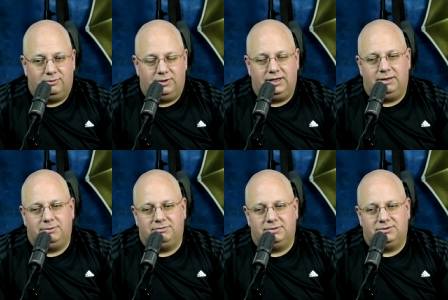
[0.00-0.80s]
One of
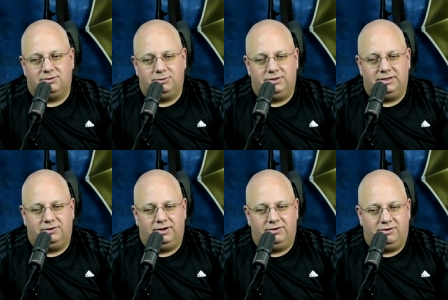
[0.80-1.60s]
them is a really
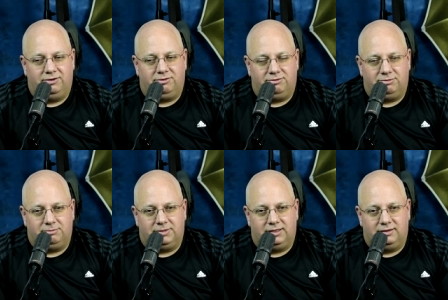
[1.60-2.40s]
great article
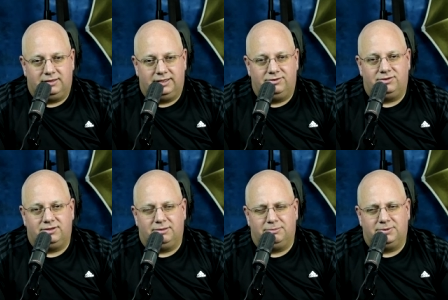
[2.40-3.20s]
from uh, Lens
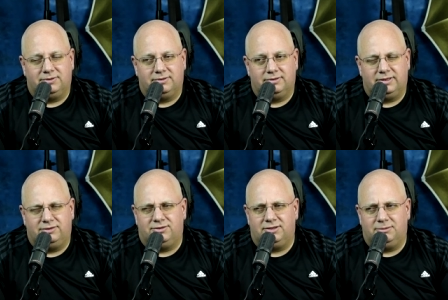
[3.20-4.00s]
Tip.
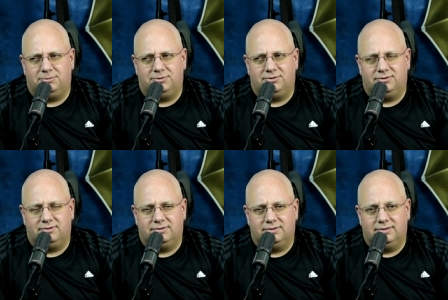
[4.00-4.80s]
Lens Tips?
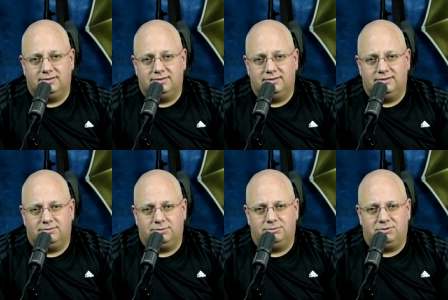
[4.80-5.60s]

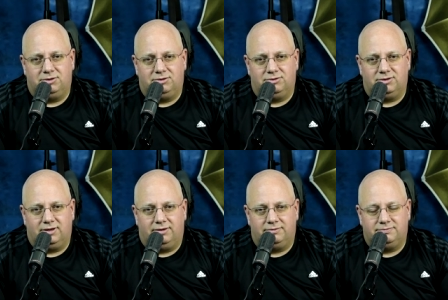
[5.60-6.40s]
From a few years
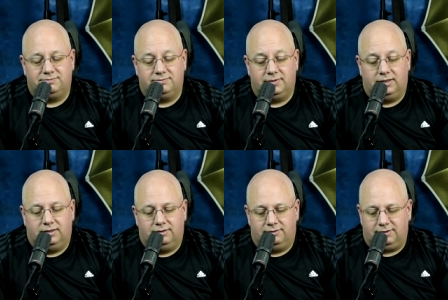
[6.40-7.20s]
ago.
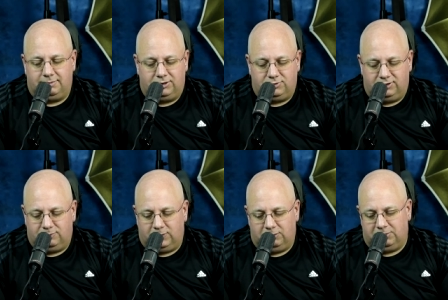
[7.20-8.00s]
The
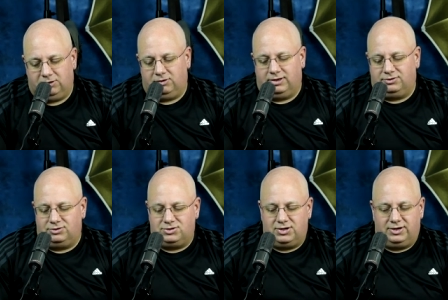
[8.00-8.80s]
semi-transparent mirror
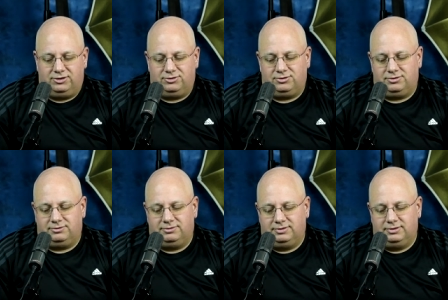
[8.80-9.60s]
hasn't changed
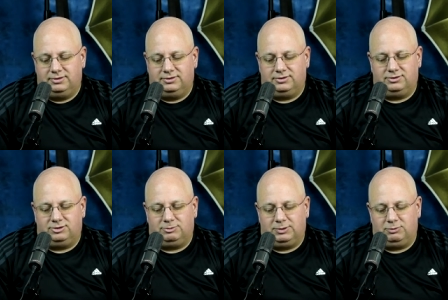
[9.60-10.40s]

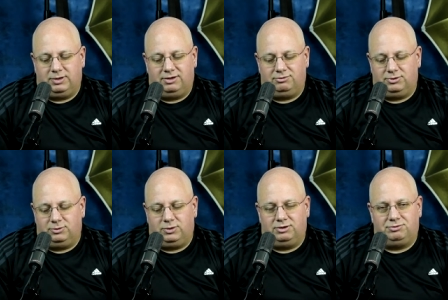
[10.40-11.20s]
since it's been around
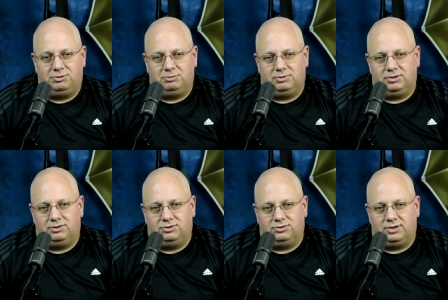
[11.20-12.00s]
for quite a few
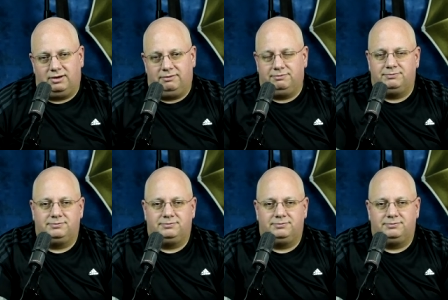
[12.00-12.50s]
years now